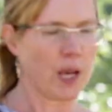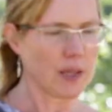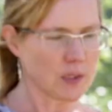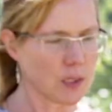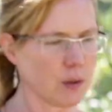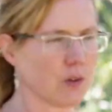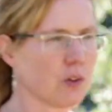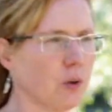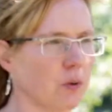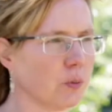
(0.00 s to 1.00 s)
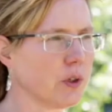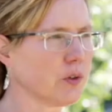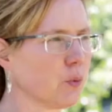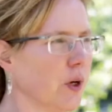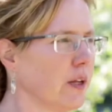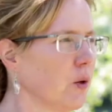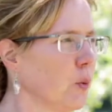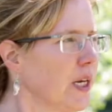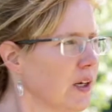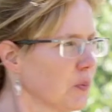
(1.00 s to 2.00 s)
asking the children which way the
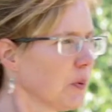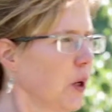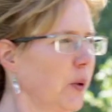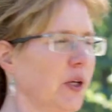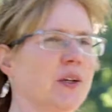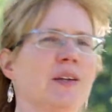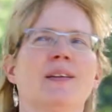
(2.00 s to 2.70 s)
wind is blowing.